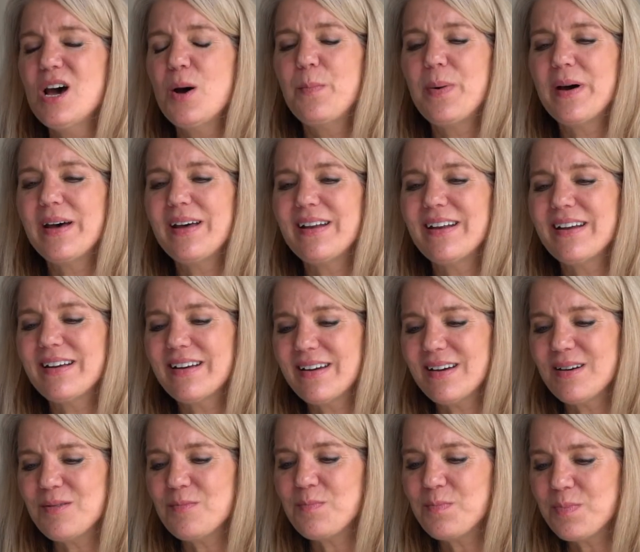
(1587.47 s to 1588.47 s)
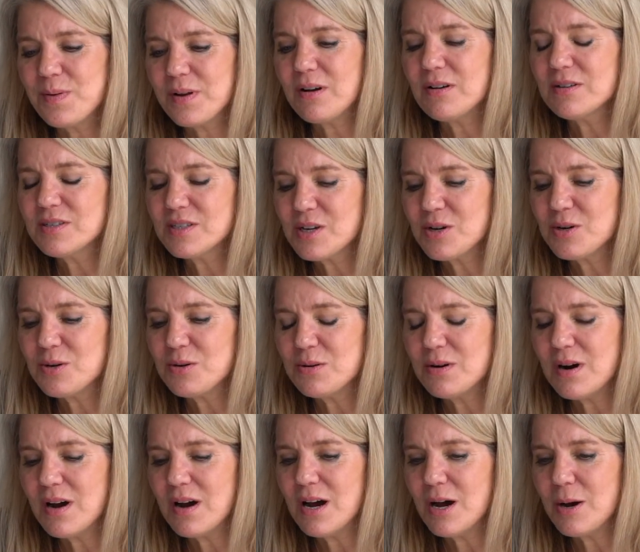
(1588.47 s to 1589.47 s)
But
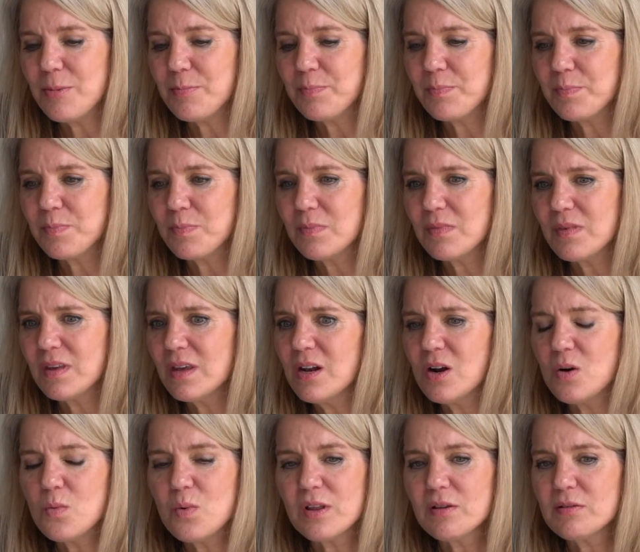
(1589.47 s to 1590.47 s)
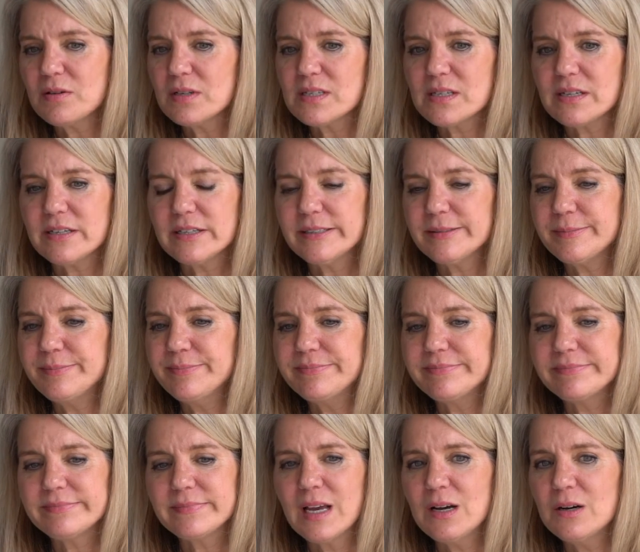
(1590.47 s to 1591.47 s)
also, whether it's some
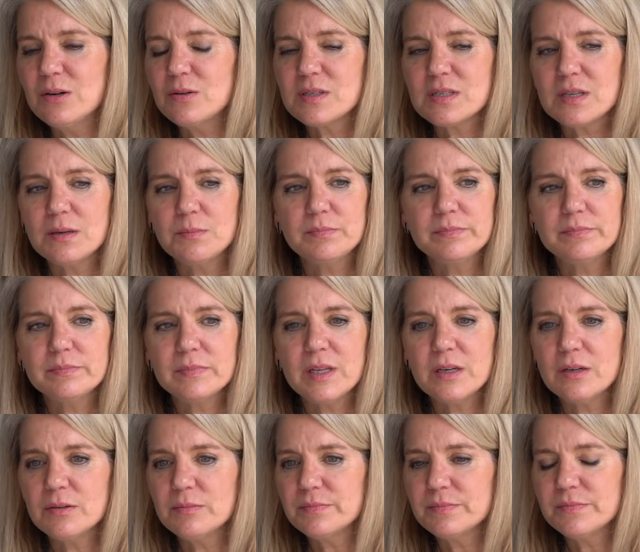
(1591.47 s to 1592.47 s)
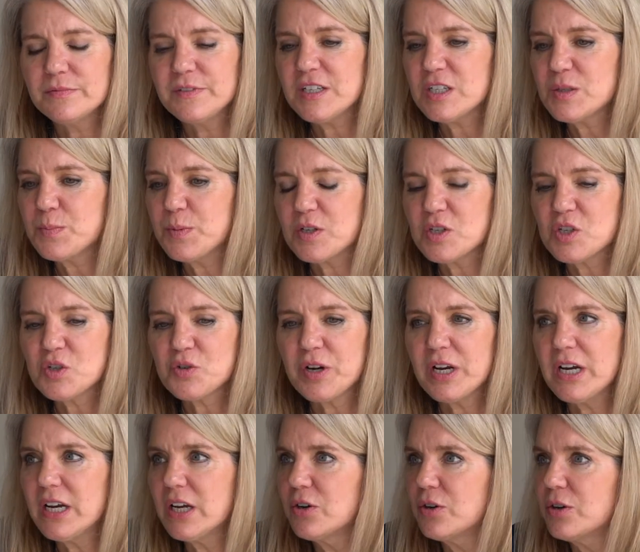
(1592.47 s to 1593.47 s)
Facebook
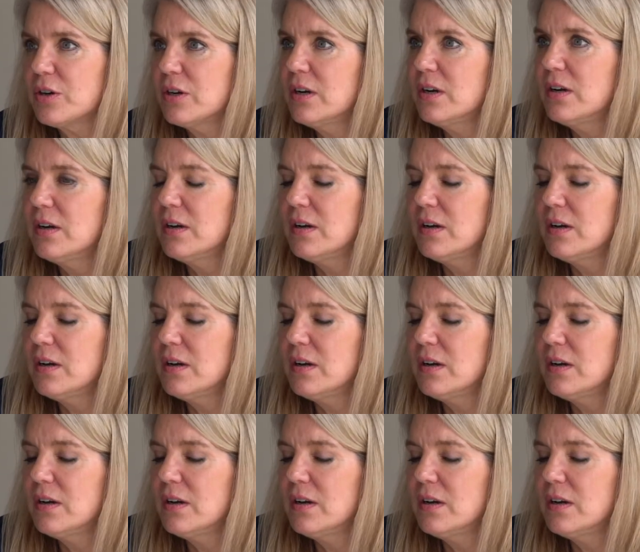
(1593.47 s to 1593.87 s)
string or,